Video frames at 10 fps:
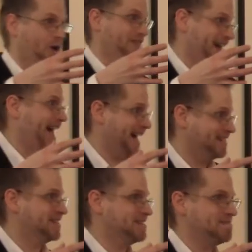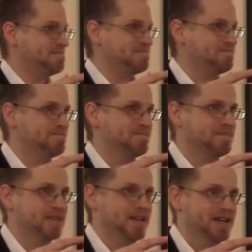on that.
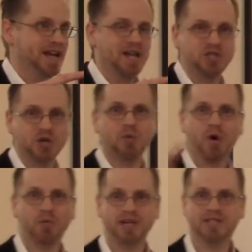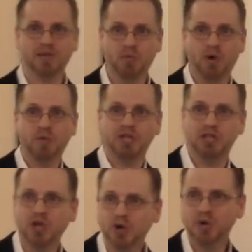And so what we, what we
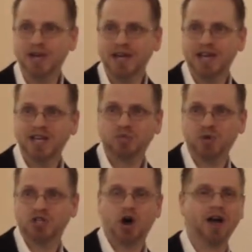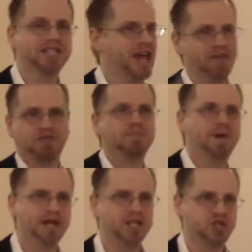do is we talk to
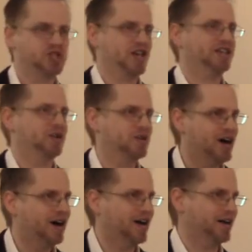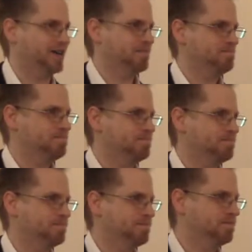everybody just like they're young.
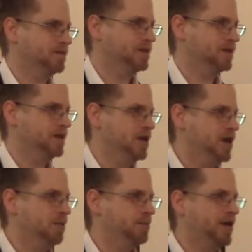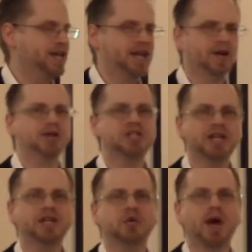But I
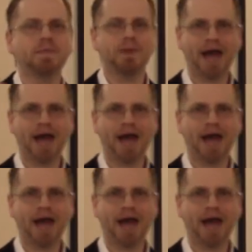guarantee you, a